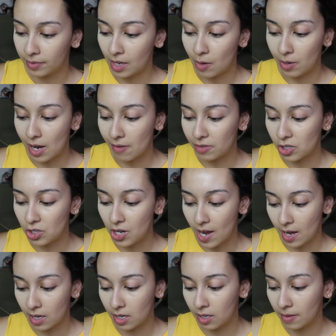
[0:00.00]
I would have to
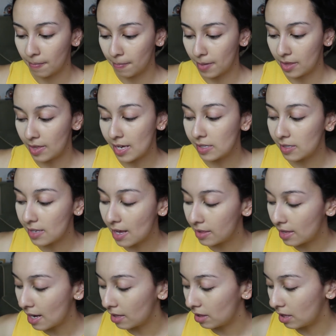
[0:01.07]
check, but they
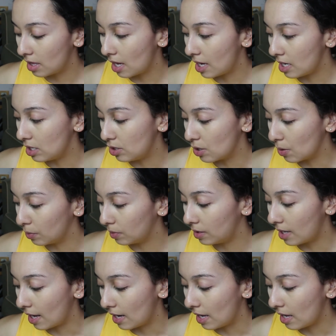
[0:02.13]
said that they don't
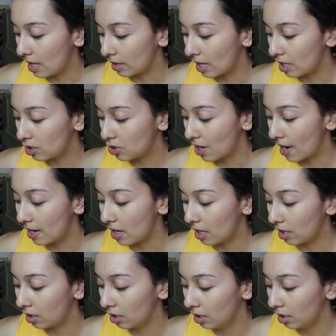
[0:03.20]
get it in like China